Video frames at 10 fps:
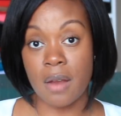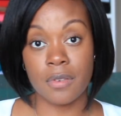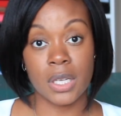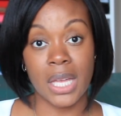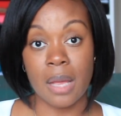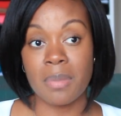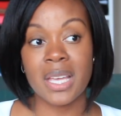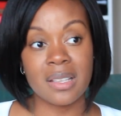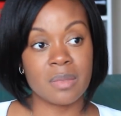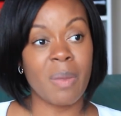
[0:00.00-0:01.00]
ever again
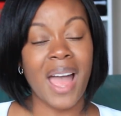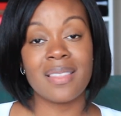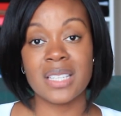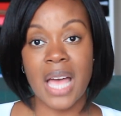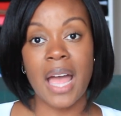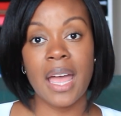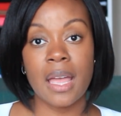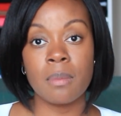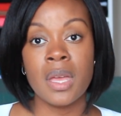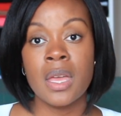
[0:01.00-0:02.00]
because by the
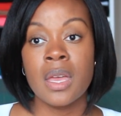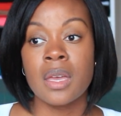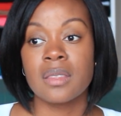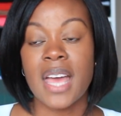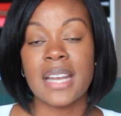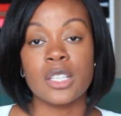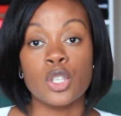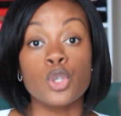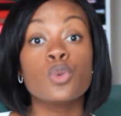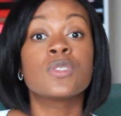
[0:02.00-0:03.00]
time that
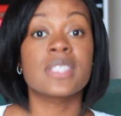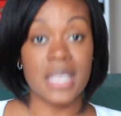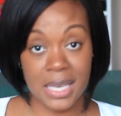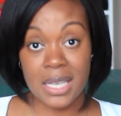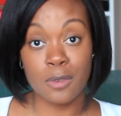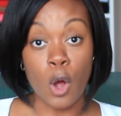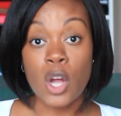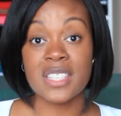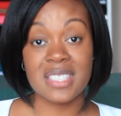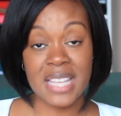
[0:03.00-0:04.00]
you see it
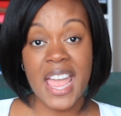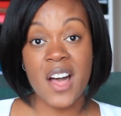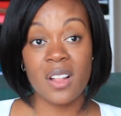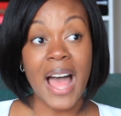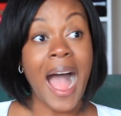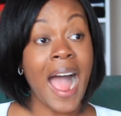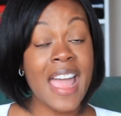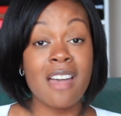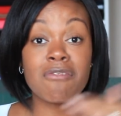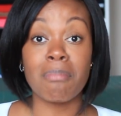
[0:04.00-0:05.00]
on sale, I
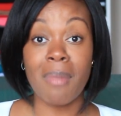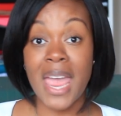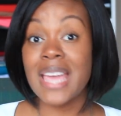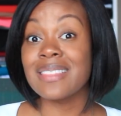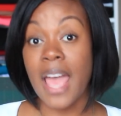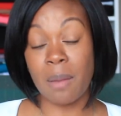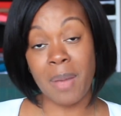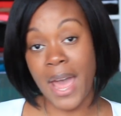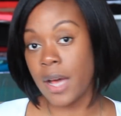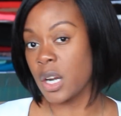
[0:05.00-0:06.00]
have made that
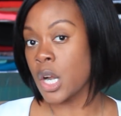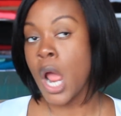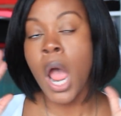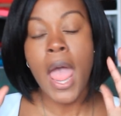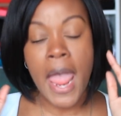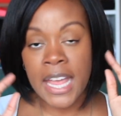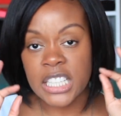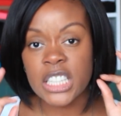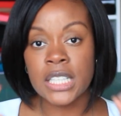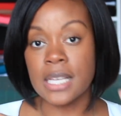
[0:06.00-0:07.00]
pattern
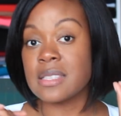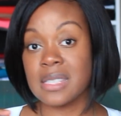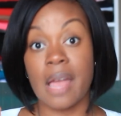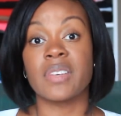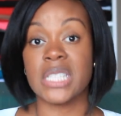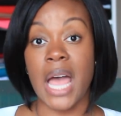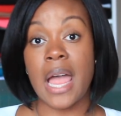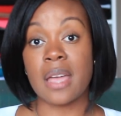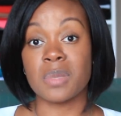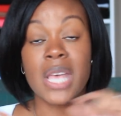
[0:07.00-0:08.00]
at least seven
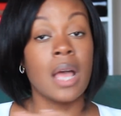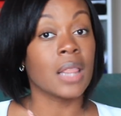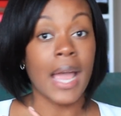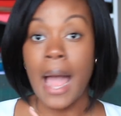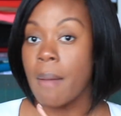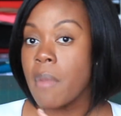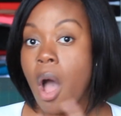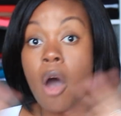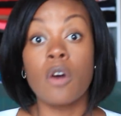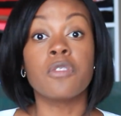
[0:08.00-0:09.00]
times. Like I'm
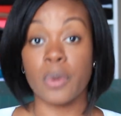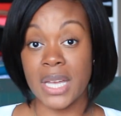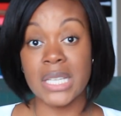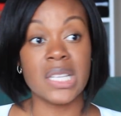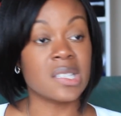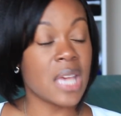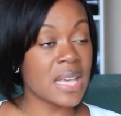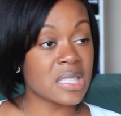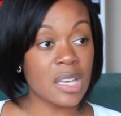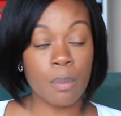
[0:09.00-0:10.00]
over it. The
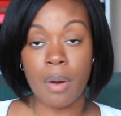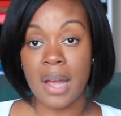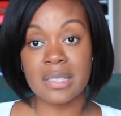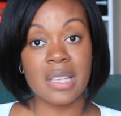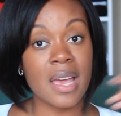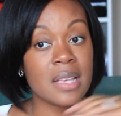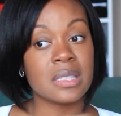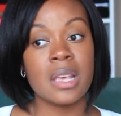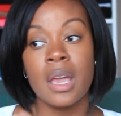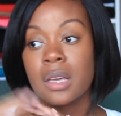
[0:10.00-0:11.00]
testing
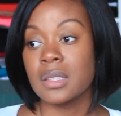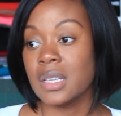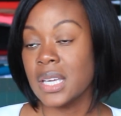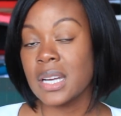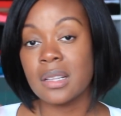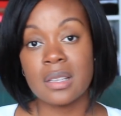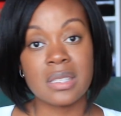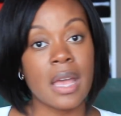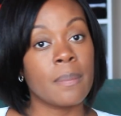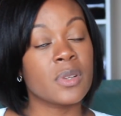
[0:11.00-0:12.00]
process, the getting the
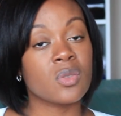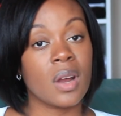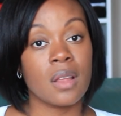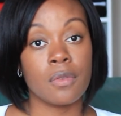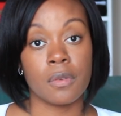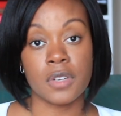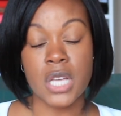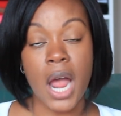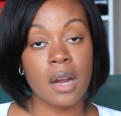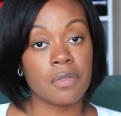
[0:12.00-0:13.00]
samples ready for
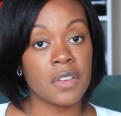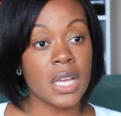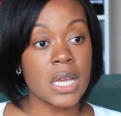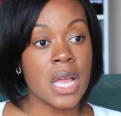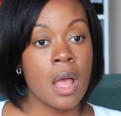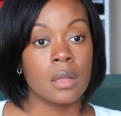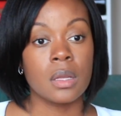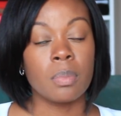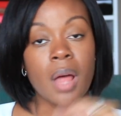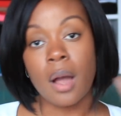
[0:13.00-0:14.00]
photography,
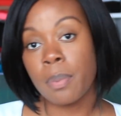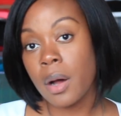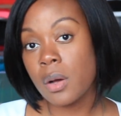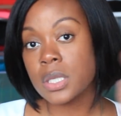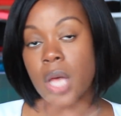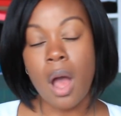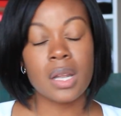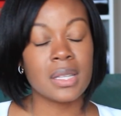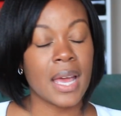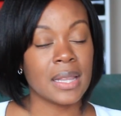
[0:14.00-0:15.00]
the blog posts,
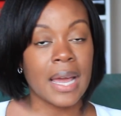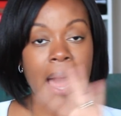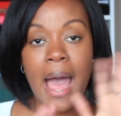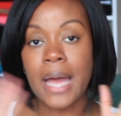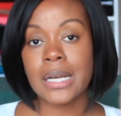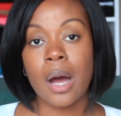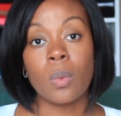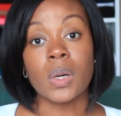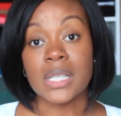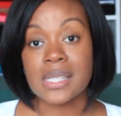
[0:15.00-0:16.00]
all of that. Like I
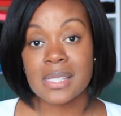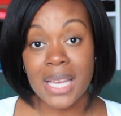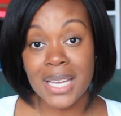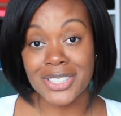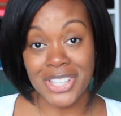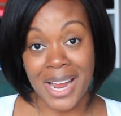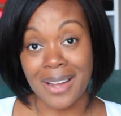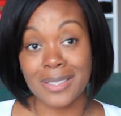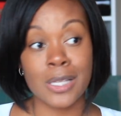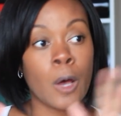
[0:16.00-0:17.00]
don't want to see it,
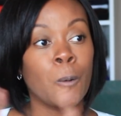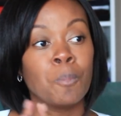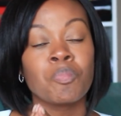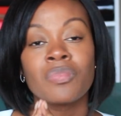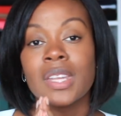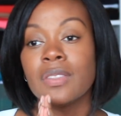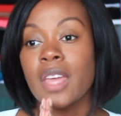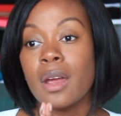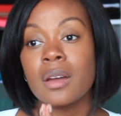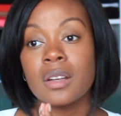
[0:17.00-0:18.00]
child. So
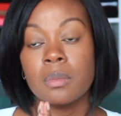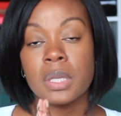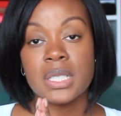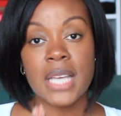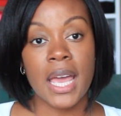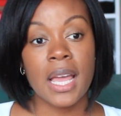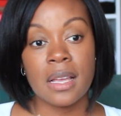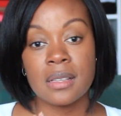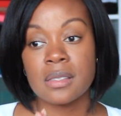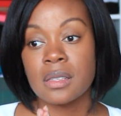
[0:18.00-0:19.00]
there are going to be
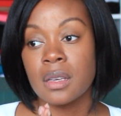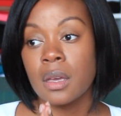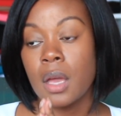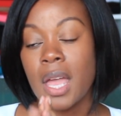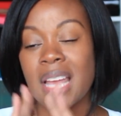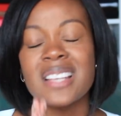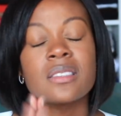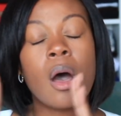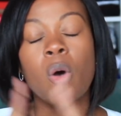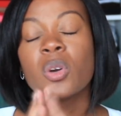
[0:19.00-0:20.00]
days and
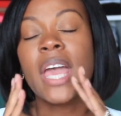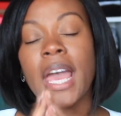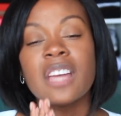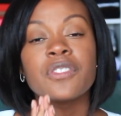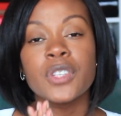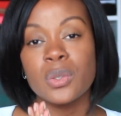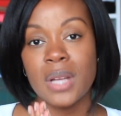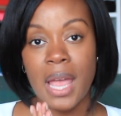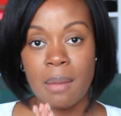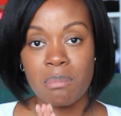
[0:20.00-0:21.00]
it's okay for you
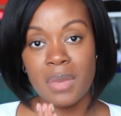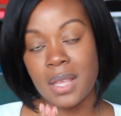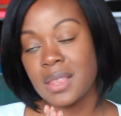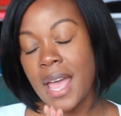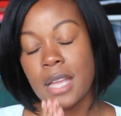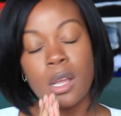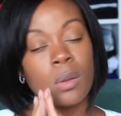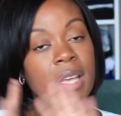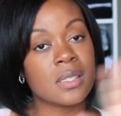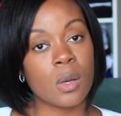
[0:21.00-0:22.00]
to admit that.
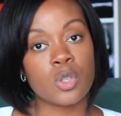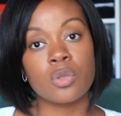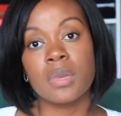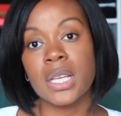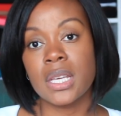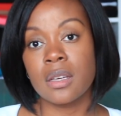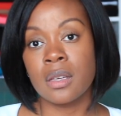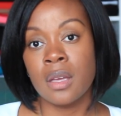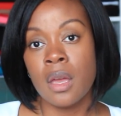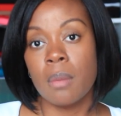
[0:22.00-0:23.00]
Don't let social
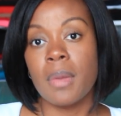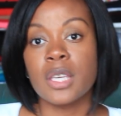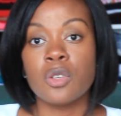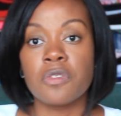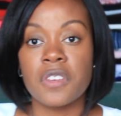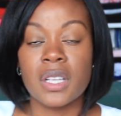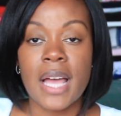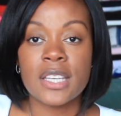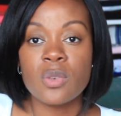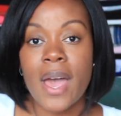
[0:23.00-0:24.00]
media make you feel
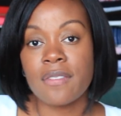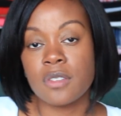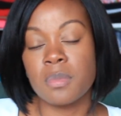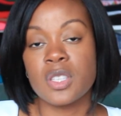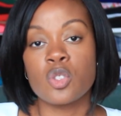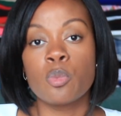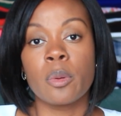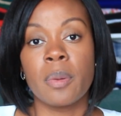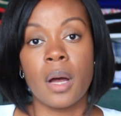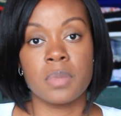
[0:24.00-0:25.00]
like you have to be super
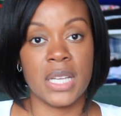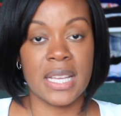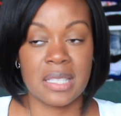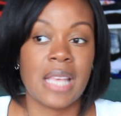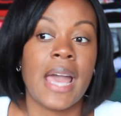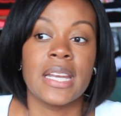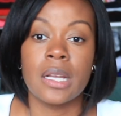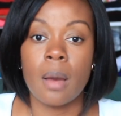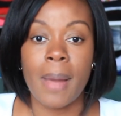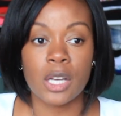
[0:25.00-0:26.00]
pumped and
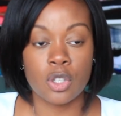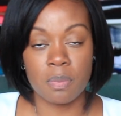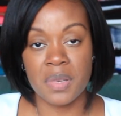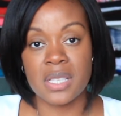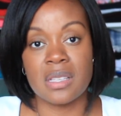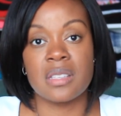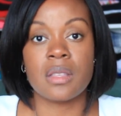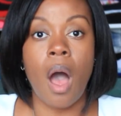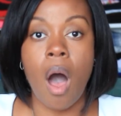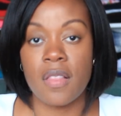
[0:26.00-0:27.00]
excited about your business
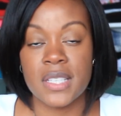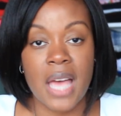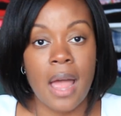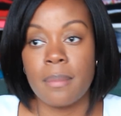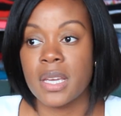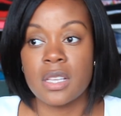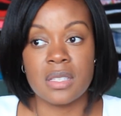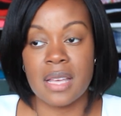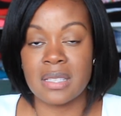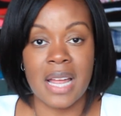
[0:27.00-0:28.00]
all the time because
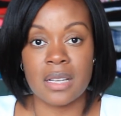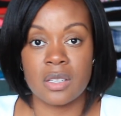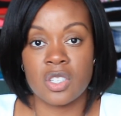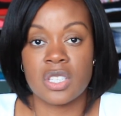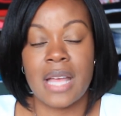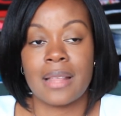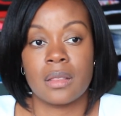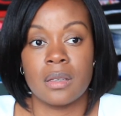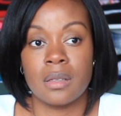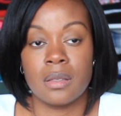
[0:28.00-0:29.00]
that's not, it's just not
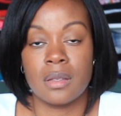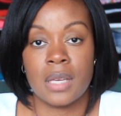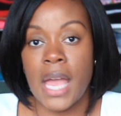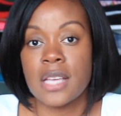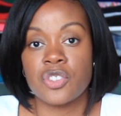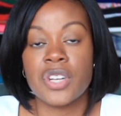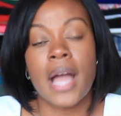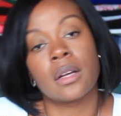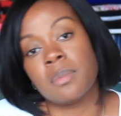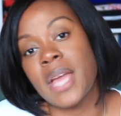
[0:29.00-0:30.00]
the, the case. You're
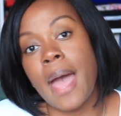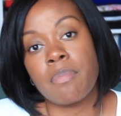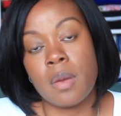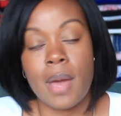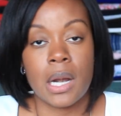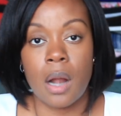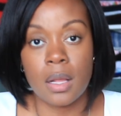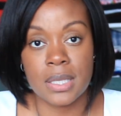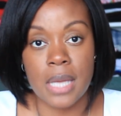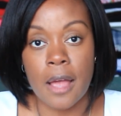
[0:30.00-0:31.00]
not going to be happy about it
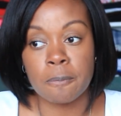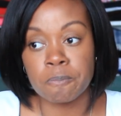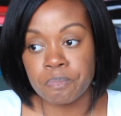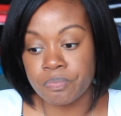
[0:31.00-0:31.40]
all the time